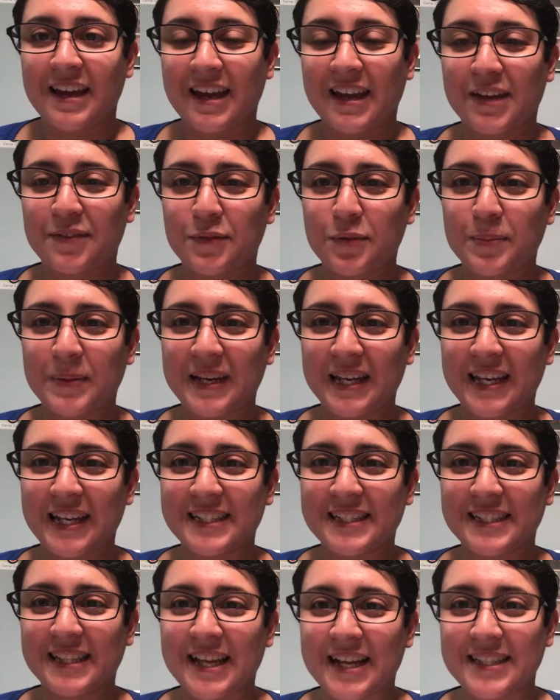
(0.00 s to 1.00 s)
Hey everybody,
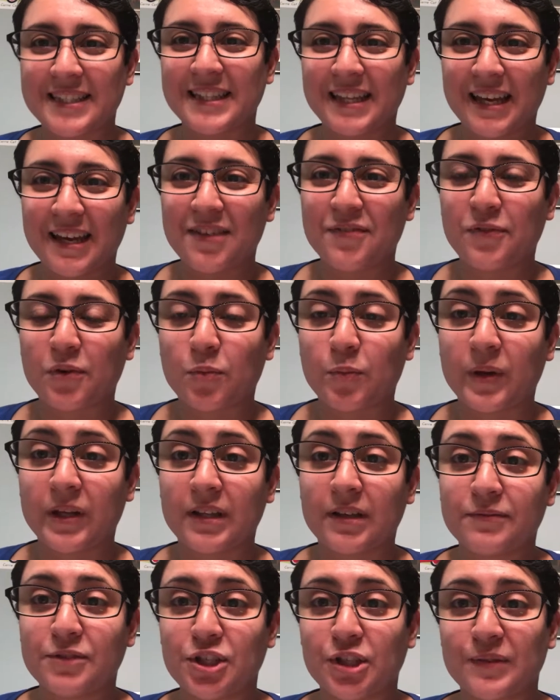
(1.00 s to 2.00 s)
it's Leslie from
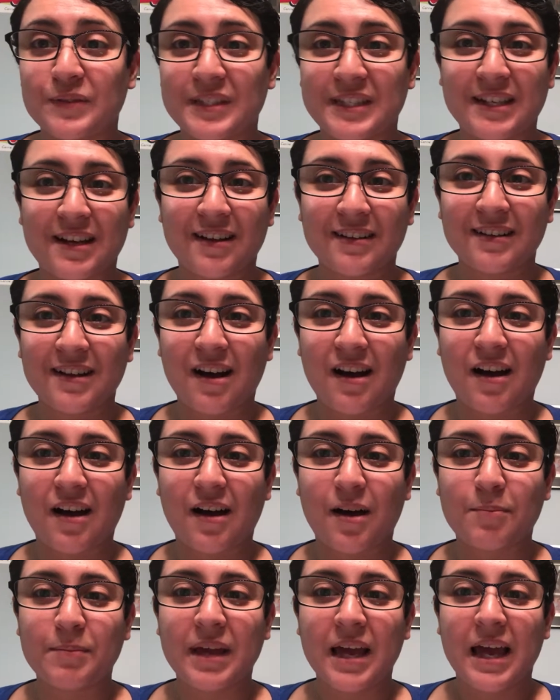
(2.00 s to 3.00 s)

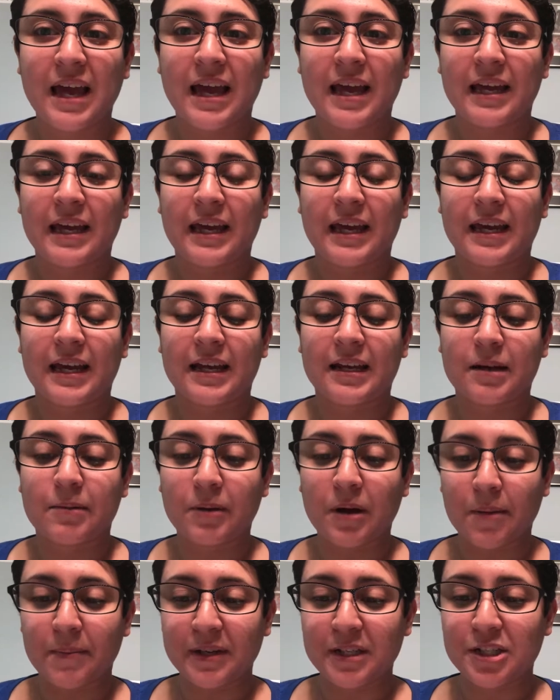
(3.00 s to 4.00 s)
WeLoveJones.com, and
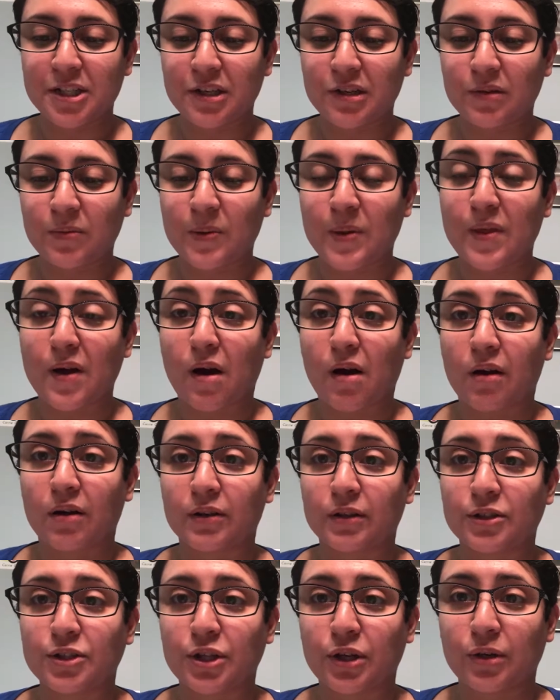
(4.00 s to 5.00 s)
I'm coming to you with
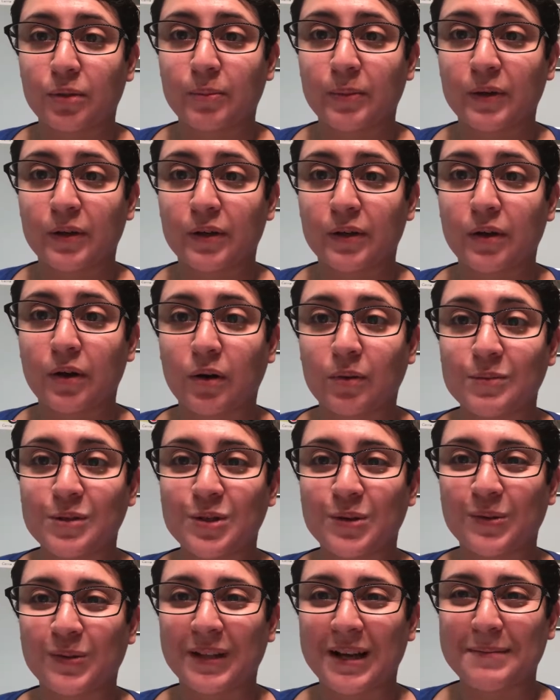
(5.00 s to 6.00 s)
our October
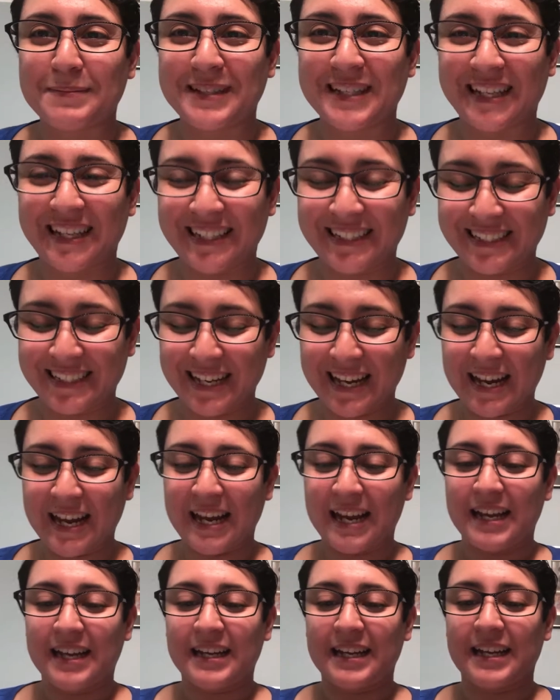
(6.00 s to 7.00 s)
homeschool update.
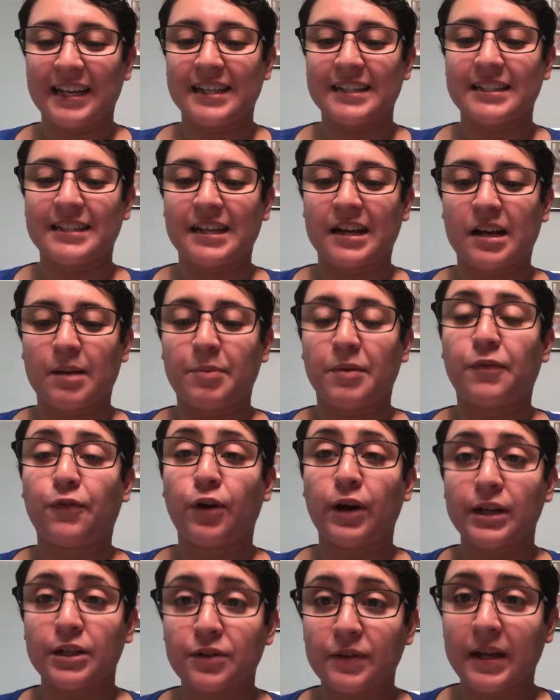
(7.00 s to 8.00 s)
And
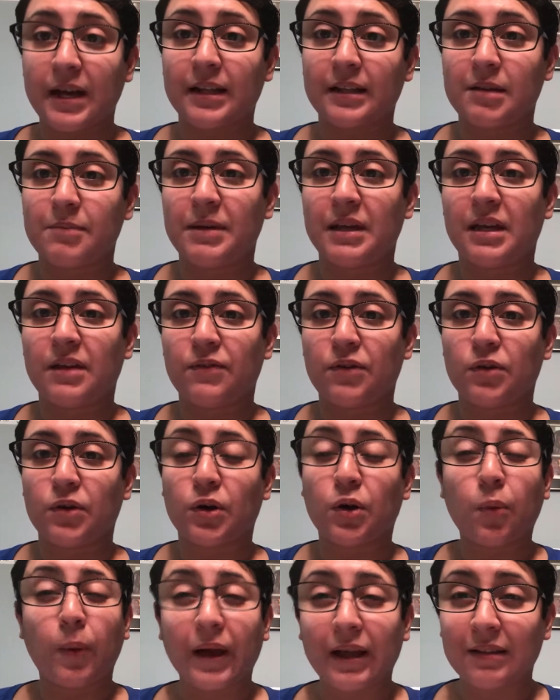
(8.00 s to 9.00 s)
before I do that, let me give you
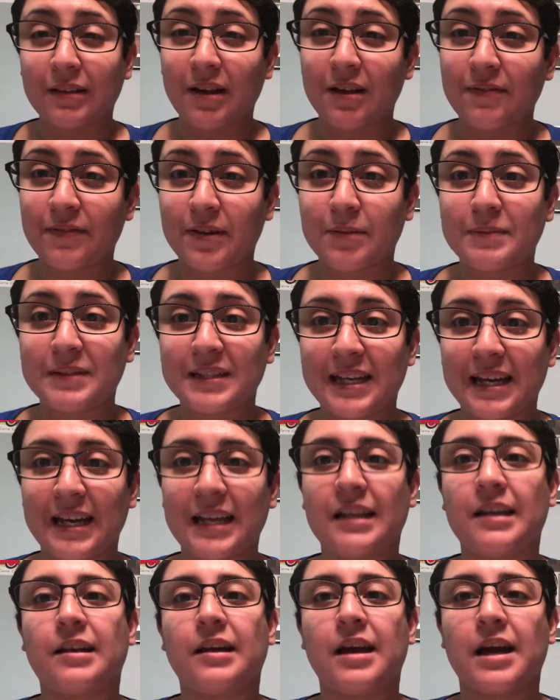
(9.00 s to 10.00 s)
a quick life
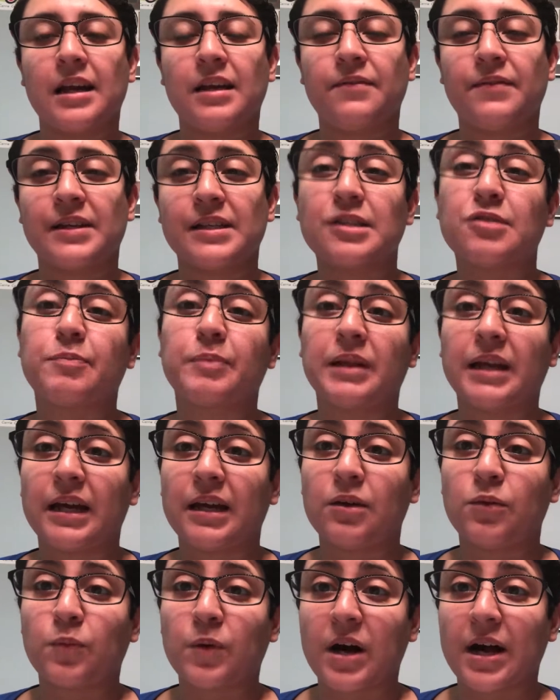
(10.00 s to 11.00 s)
update and kind of
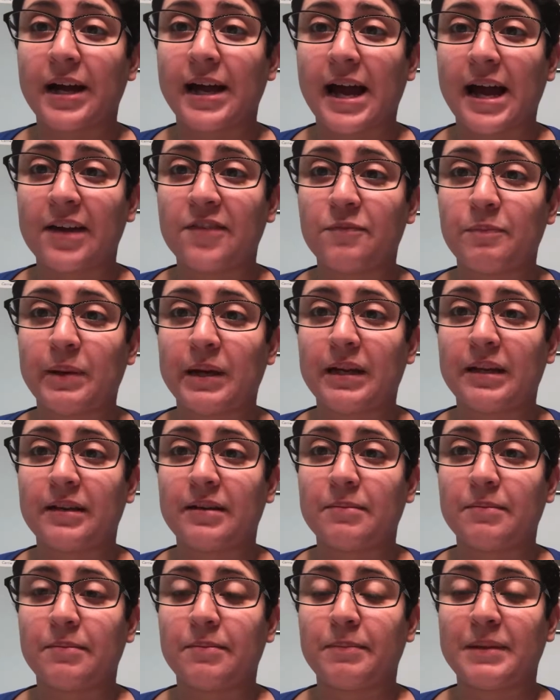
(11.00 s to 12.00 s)
explain why I've
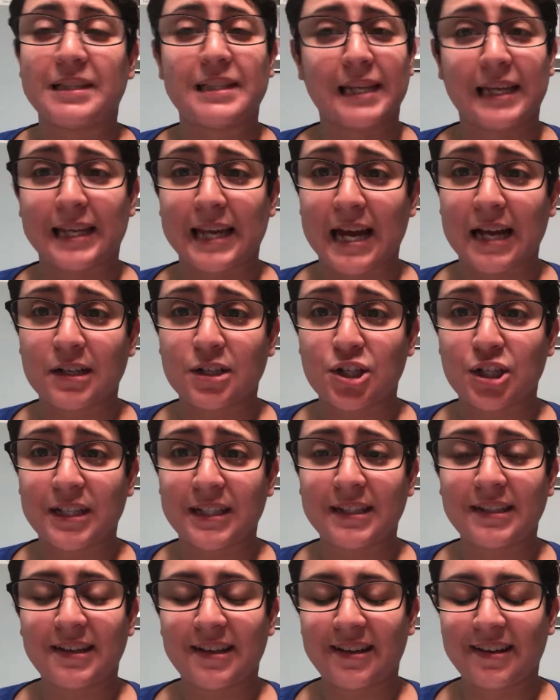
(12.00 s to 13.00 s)
been missing in
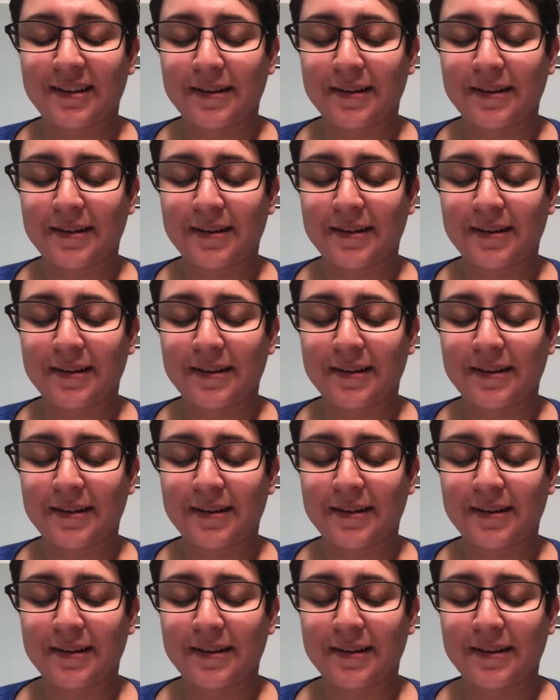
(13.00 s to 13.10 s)
action.